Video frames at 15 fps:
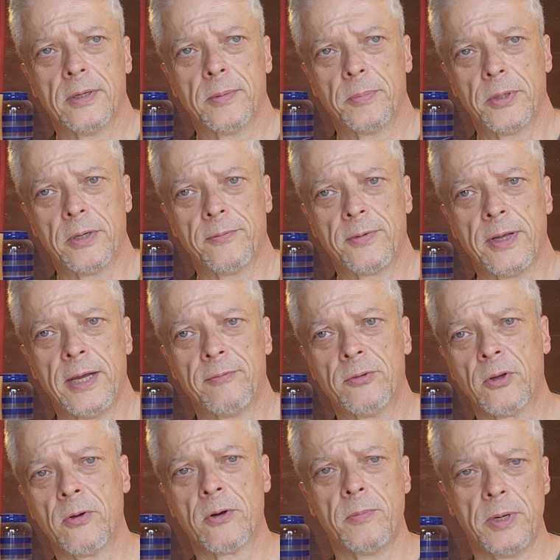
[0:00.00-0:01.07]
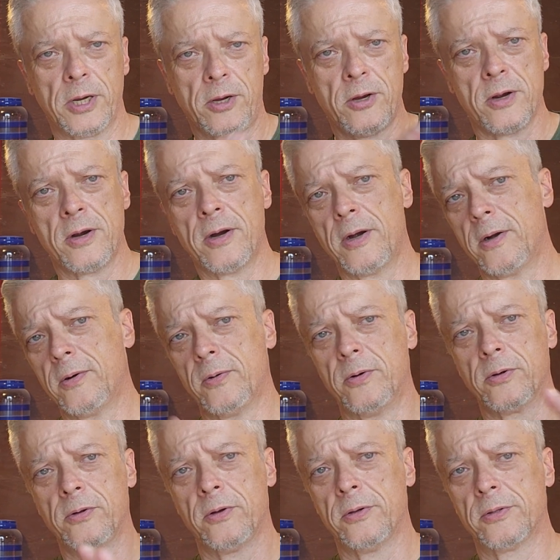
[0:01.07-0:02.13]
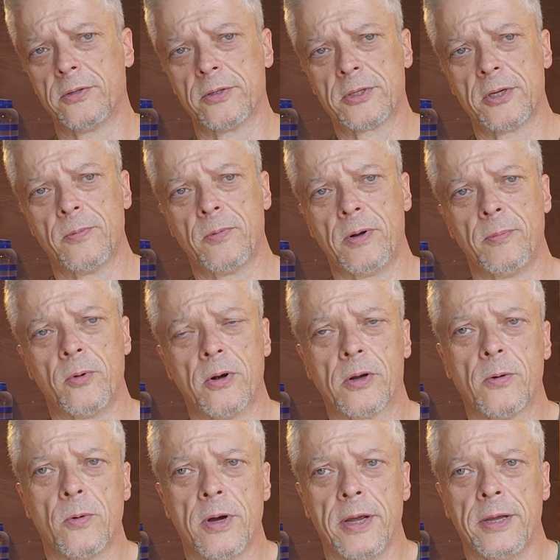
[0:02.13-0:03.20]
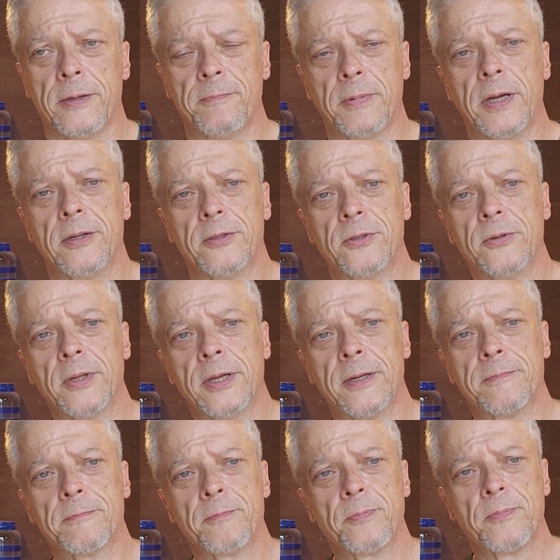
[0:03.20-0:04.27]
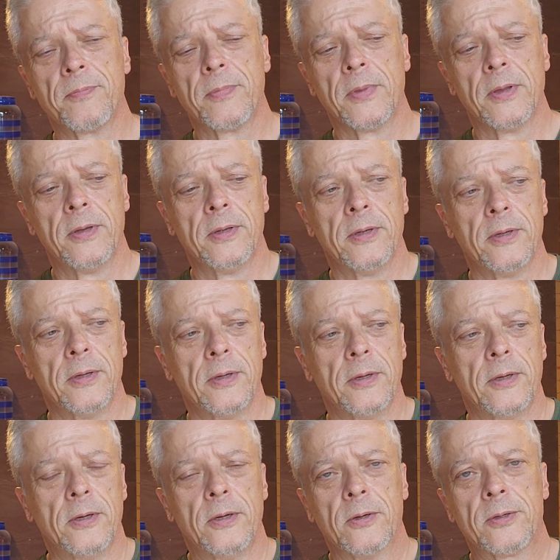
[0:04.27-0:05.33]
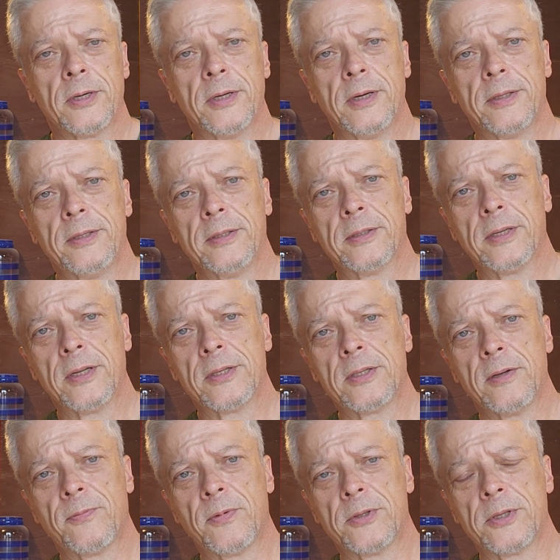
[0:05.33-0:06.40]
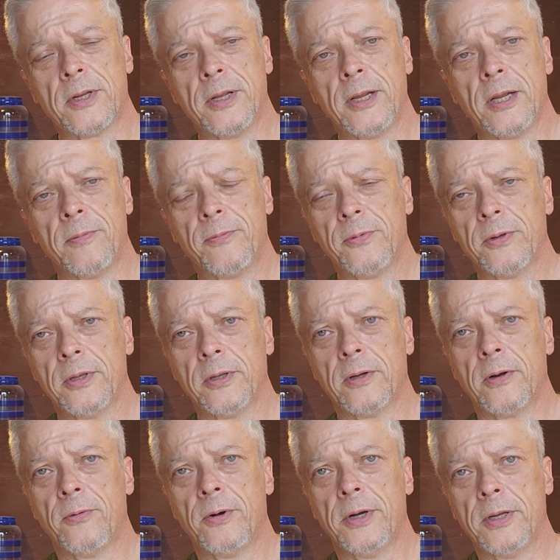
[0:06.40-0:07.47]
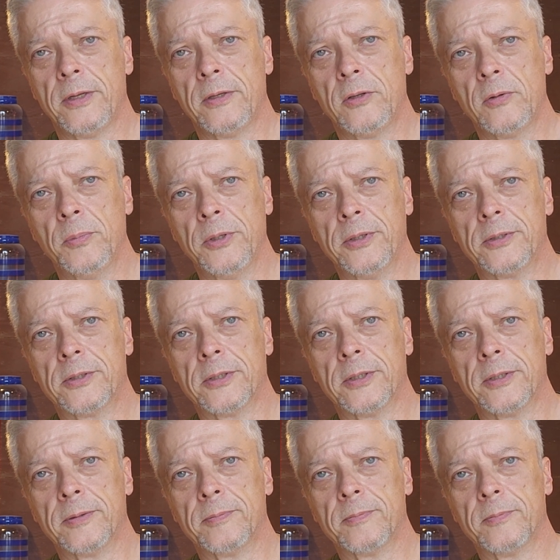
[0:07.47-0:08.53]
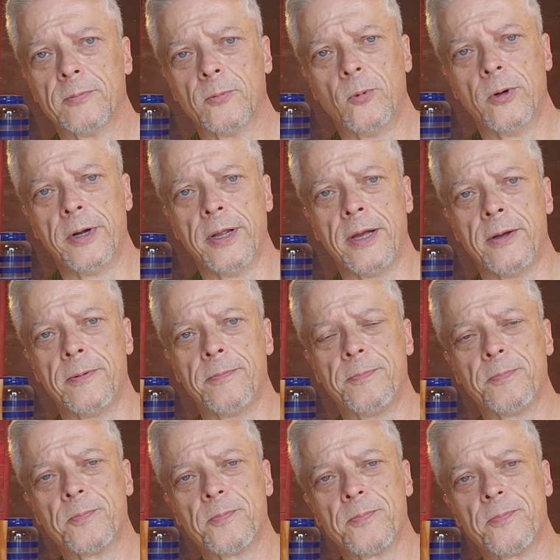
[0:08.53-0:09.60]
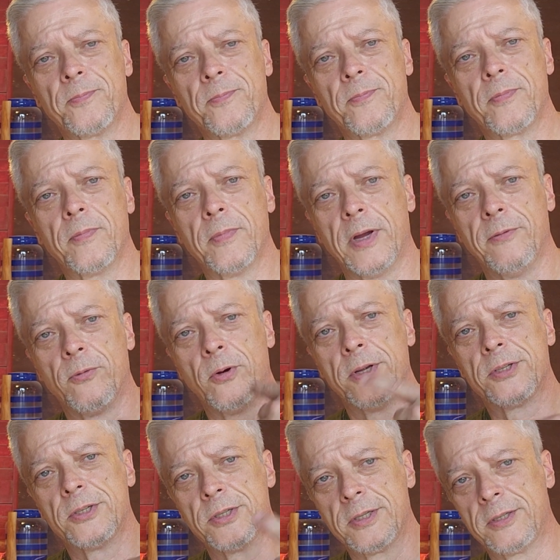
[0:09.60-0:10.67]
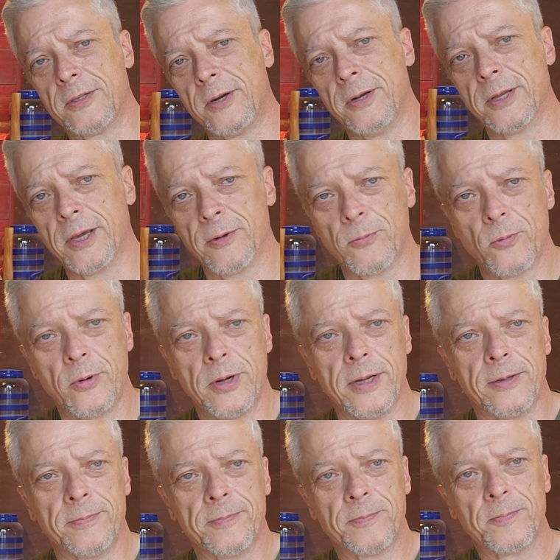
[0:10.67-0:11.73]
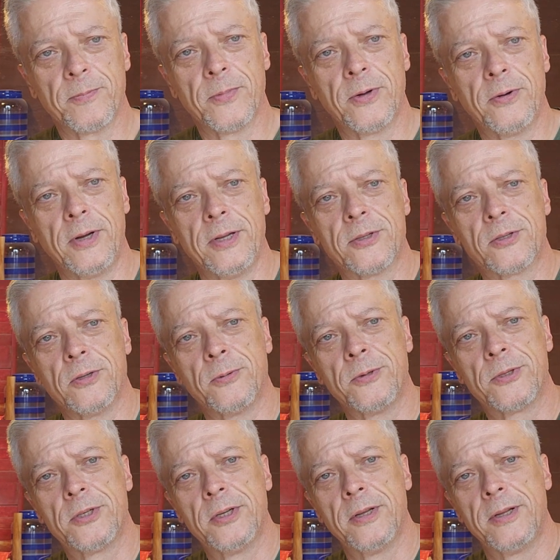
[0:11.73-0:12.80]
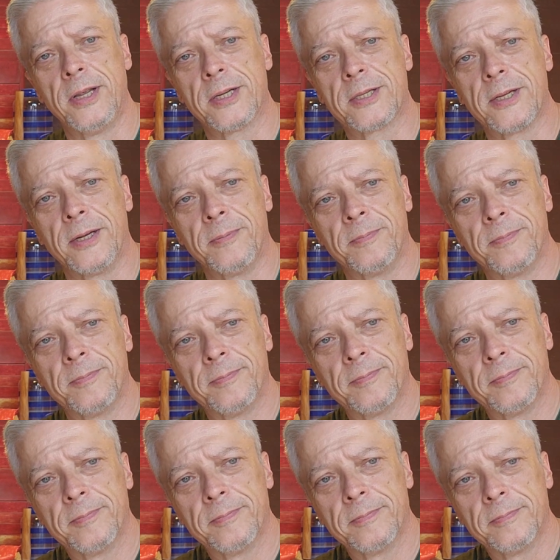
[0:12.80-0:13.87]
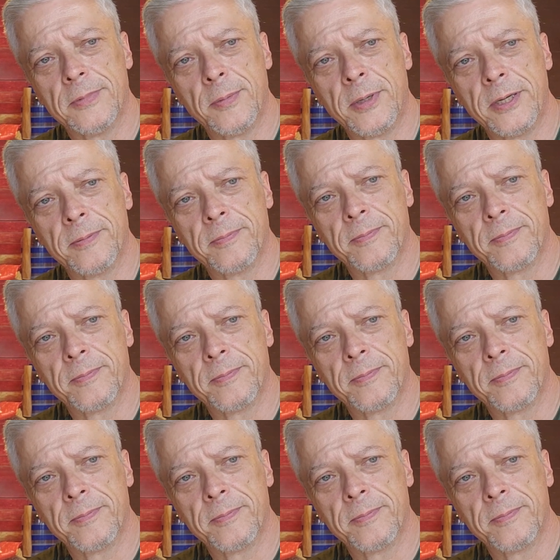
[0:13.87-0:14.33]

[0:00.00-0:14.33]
But if I have to go to my car or go to somewhere more quiet, I'll do that. Okay, I think that's it for today. I'm feeling already a little bit worn out. My voice is starting to get worn out. All right, so we'll see you next time. Bye-bye.